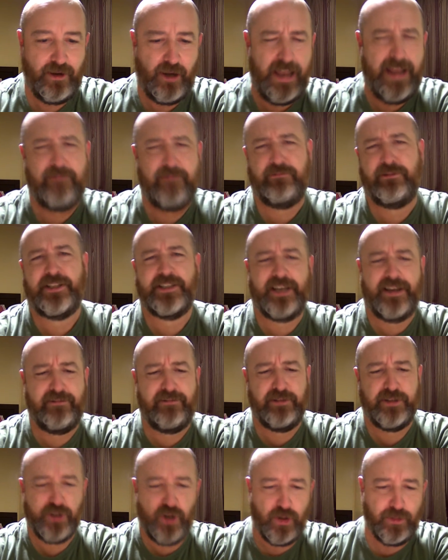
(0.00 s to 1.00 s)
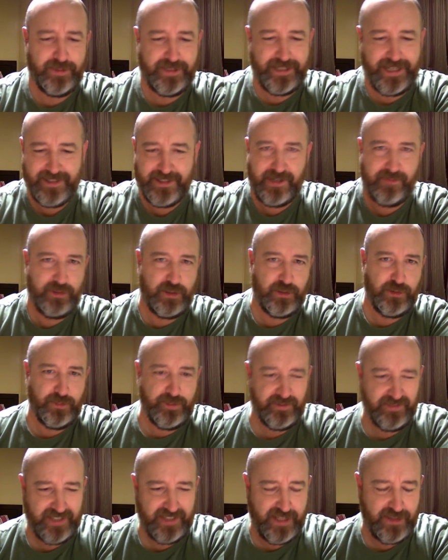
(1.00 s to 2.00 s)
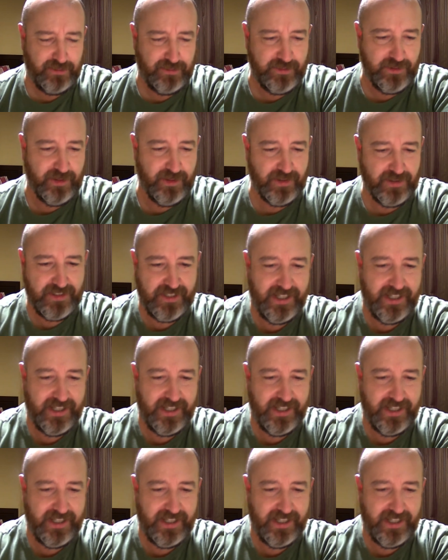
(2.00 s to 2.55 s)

Every tournament has to have a group of death, of course.